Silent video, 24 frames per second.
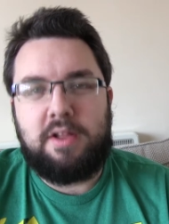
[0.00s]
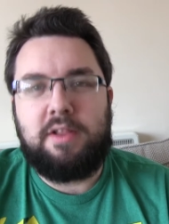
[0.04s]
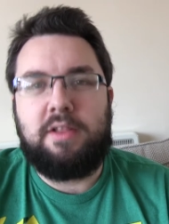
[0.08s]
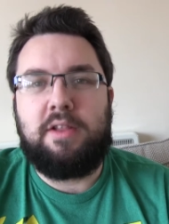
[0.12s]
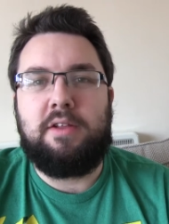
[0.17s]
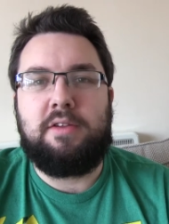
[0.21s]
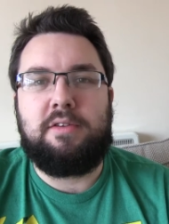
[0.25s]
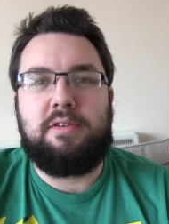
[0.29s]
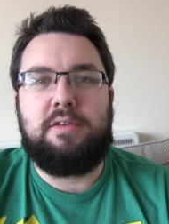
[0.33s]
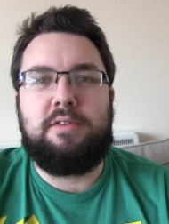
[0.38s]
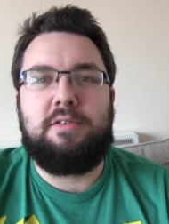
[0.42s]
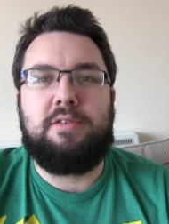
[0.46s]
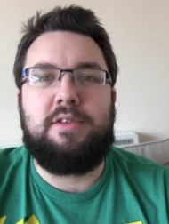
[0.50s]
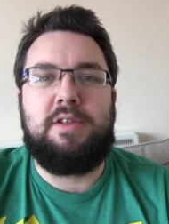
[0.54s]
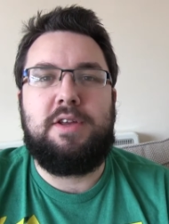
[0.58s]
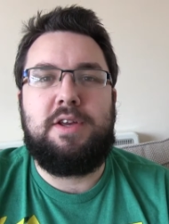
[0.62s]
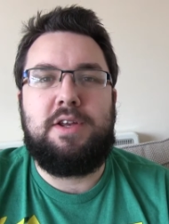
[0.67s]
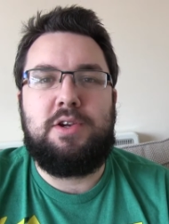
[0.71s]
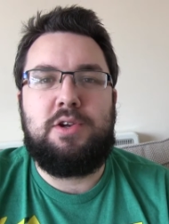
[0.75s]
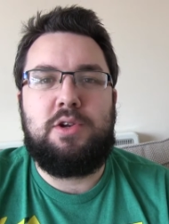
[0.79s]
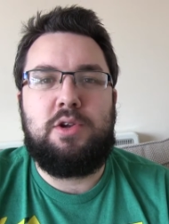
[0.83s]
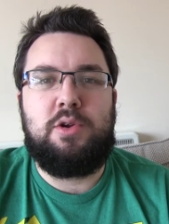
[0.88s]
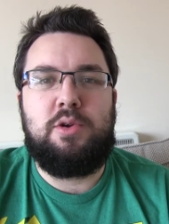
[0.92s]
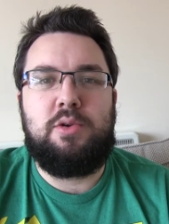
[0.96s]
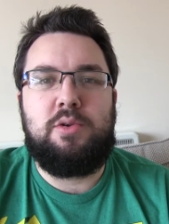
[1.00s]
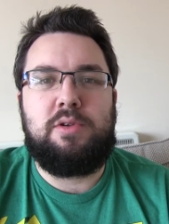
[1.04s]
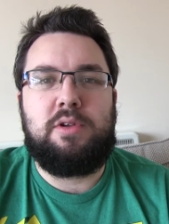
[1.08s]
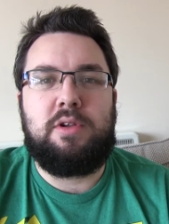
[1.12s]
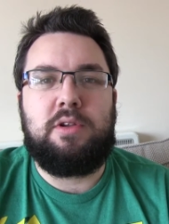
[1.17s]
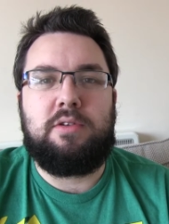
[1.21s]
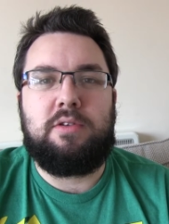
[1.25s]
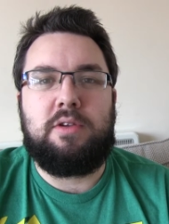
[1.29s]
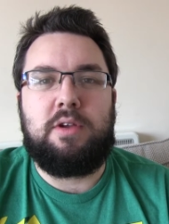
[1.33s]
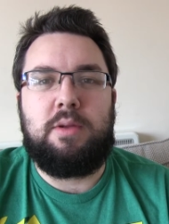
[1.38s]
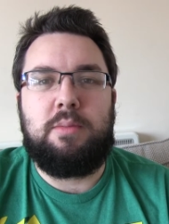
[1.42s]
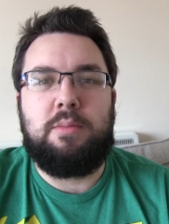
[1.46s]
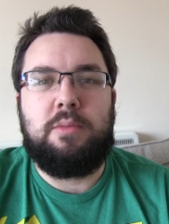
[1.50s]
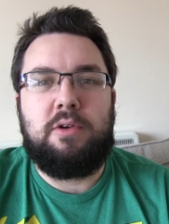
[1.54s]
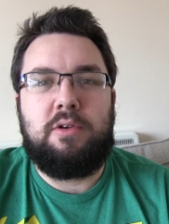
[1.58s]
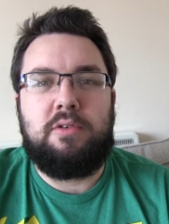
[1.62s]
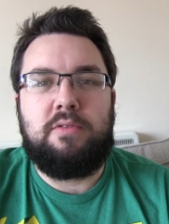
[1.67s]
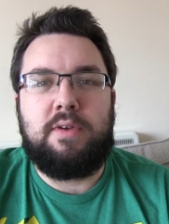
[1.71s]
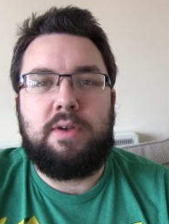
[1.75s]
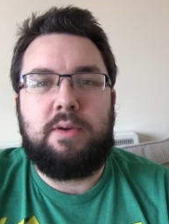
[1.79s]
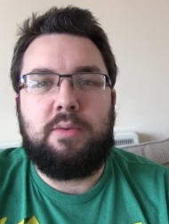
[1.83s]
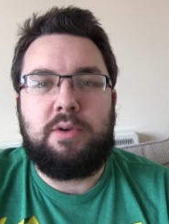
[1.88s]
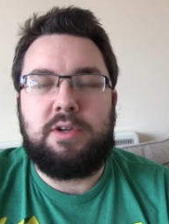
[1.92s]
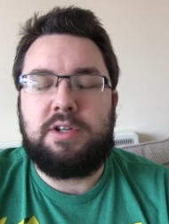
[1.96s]
This is the new Disney
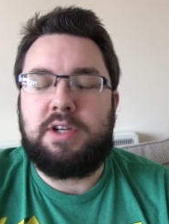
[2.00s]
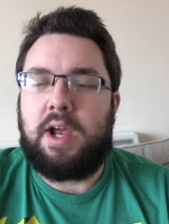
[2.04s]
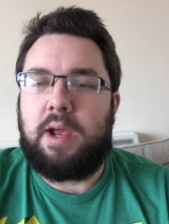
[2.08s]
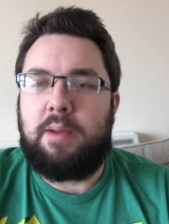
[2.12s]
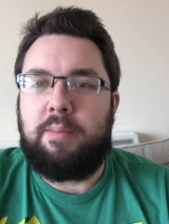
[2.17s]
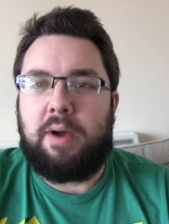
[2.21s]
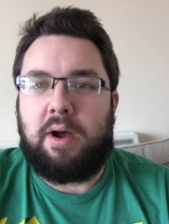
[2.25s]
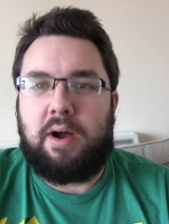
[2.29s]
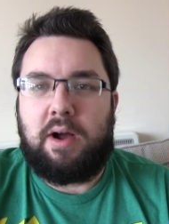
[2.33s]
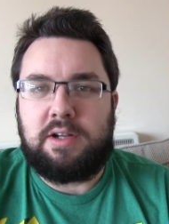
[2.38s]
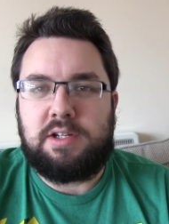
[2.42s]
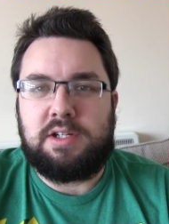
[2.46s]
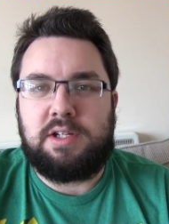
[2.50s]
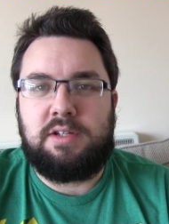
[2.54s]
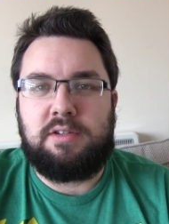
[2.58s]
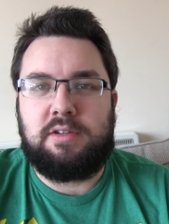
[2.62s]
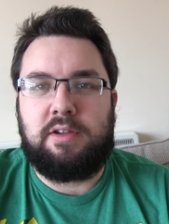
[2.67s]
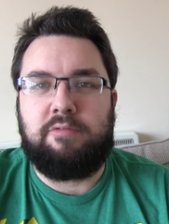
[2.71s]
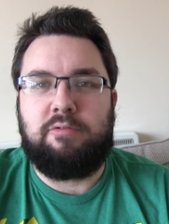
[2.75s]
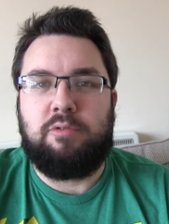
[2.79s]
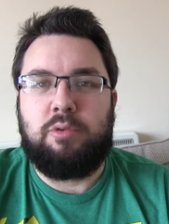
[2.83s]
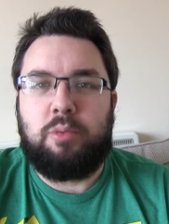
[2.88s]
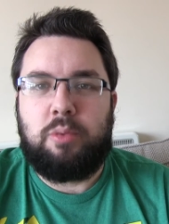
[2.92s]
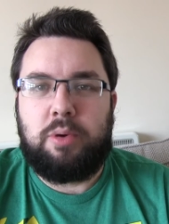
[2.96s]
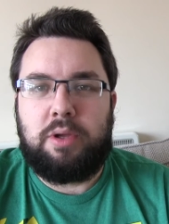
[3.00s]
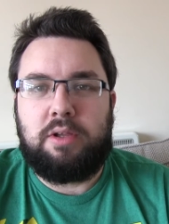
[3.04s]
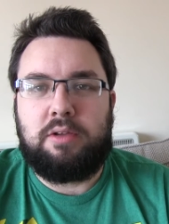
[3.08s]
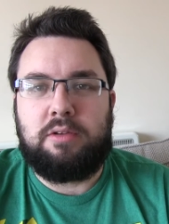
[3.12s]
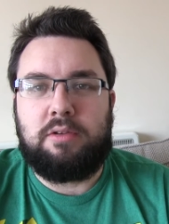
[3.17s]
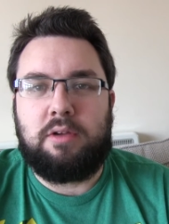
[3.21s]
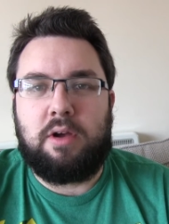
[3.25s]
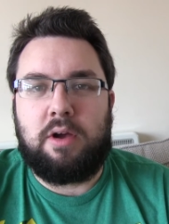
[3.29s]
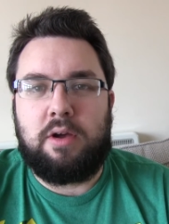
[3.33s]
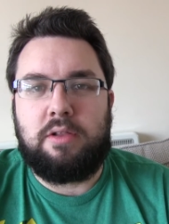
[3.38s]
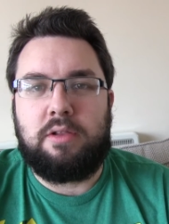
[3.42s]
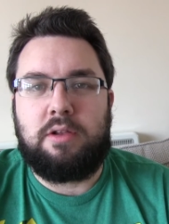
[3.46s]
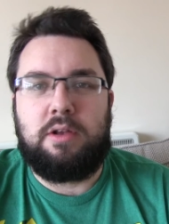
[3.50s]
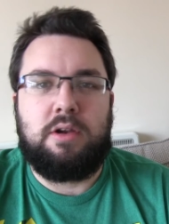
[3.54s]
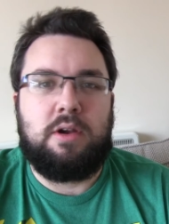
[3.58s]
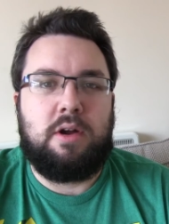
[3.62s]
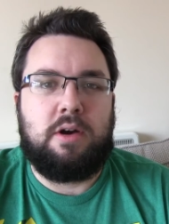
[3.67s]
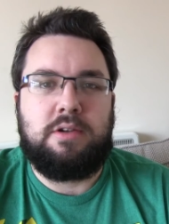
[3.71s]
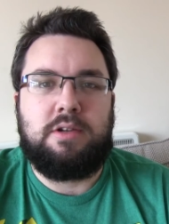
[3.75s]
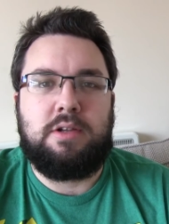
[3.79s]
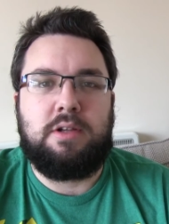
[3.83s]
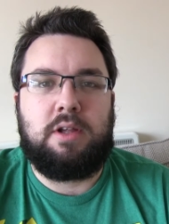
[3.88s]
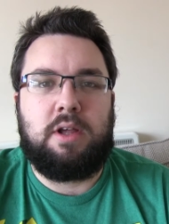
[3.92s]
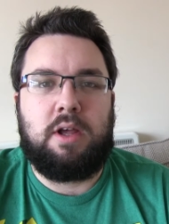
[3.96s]
movie which came out actually several weeks ago in the
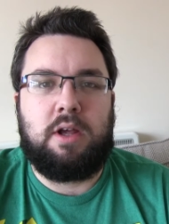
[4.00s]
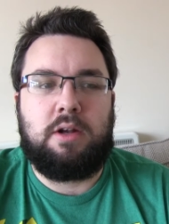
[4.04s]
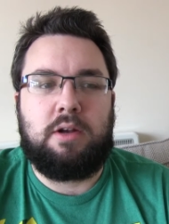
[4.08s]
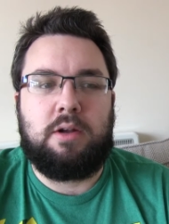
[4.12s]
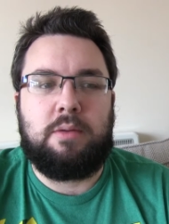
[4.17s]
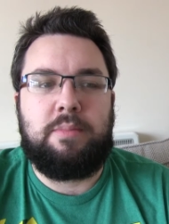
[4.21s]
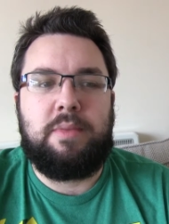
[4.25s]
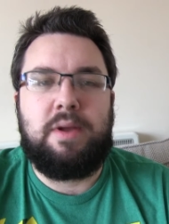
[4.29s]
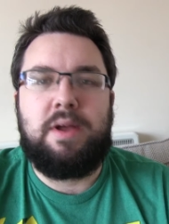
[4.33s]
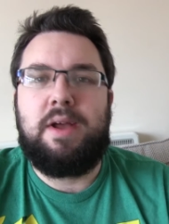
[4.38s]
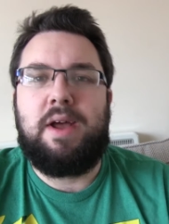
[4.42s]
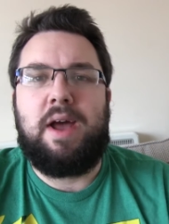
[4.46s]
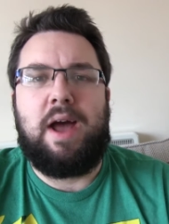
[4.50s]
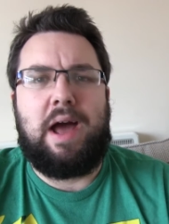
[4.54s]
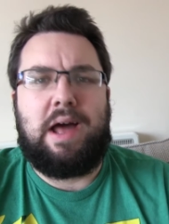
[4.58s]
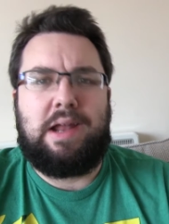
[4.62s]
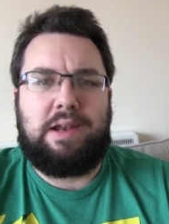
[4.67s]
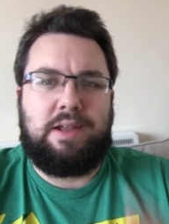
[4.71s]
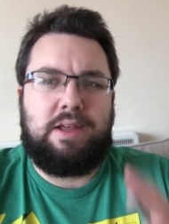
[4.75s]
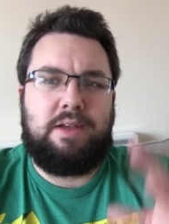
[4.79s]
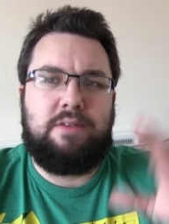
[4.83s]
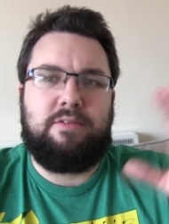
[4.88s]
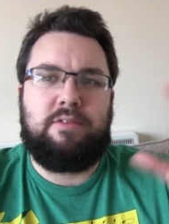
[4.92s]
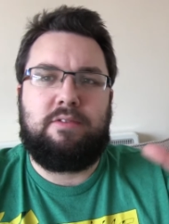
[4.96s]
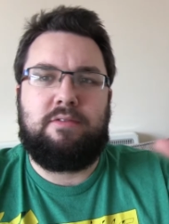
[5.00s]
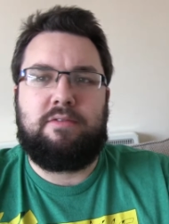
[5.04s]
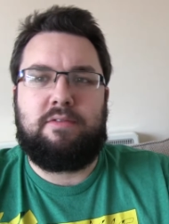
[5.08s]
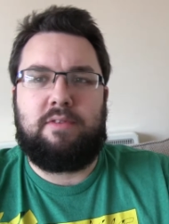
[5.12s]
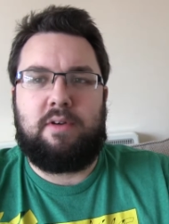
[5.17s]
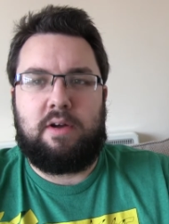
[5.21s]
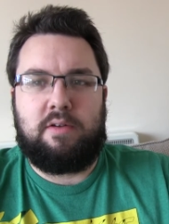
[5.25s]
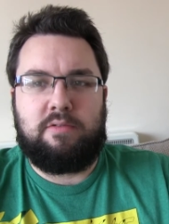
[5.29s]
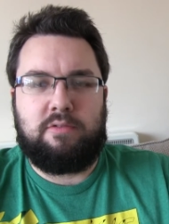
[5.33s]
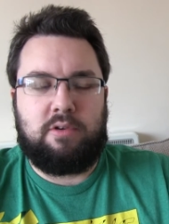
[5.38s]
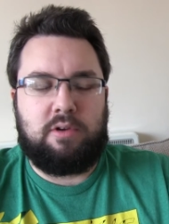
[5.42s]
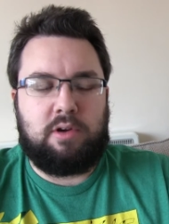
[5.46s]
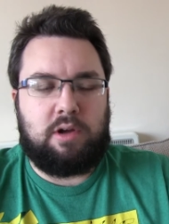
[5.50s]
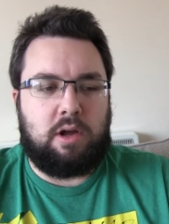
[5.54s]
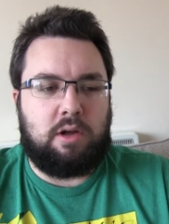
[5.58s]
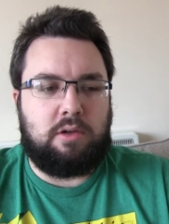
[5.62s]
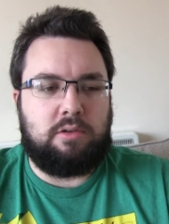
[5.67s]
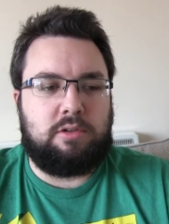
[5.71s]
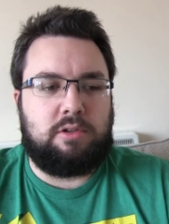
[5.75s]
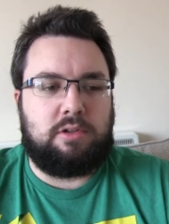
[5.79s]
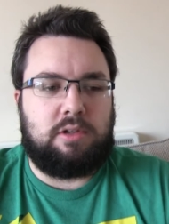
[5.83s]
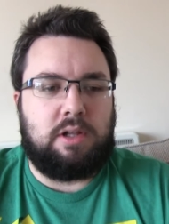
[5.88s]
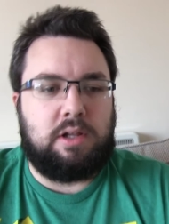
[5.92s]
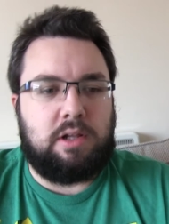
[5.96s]
United Kingdom and even further ago
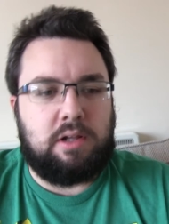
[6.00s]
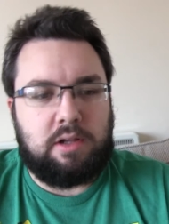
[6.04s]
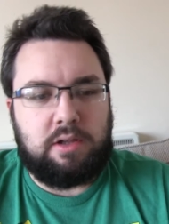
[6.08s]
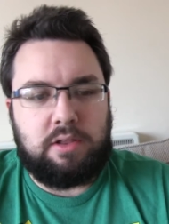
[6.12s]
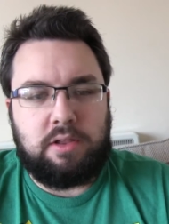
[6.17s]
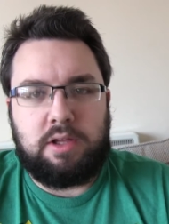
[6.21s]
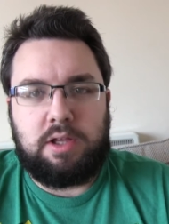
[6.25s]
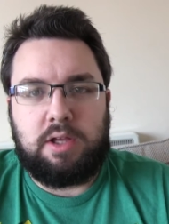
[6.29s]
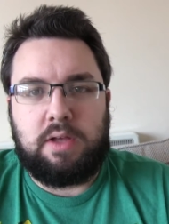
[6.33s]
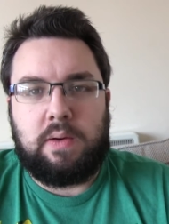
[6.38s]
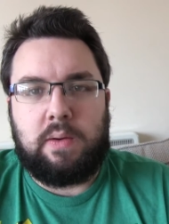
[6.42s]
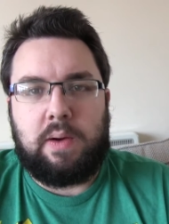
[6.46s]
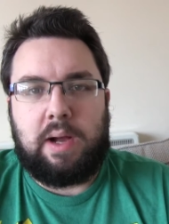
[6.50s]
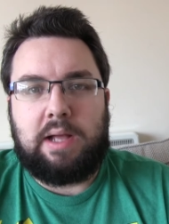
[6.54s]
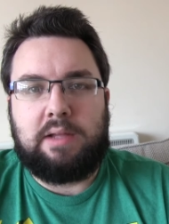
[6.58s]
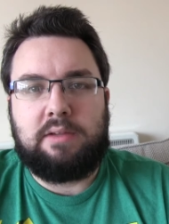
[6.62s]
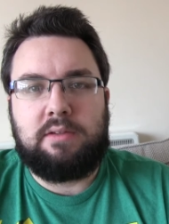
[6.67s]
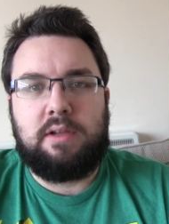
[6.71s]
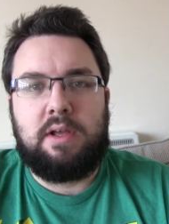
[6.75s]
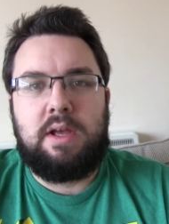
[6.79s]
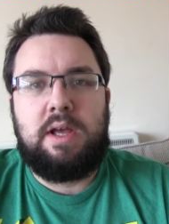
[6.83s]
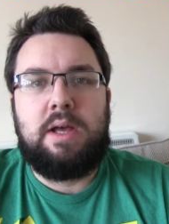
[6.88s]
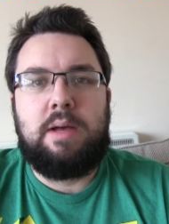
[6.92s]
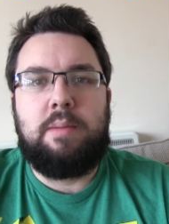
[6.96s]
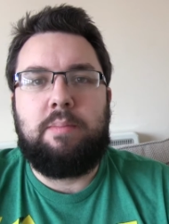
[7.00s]
still in the US